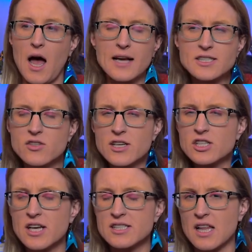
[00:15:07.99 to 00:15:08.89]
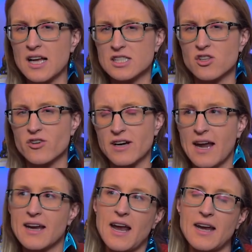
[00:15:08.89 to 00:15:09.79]
I still think she has a lot to learn,
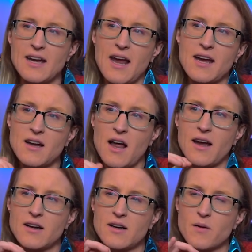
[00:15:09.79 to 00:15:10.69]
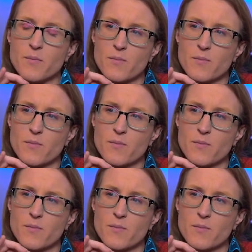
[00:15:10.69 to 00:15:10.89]
and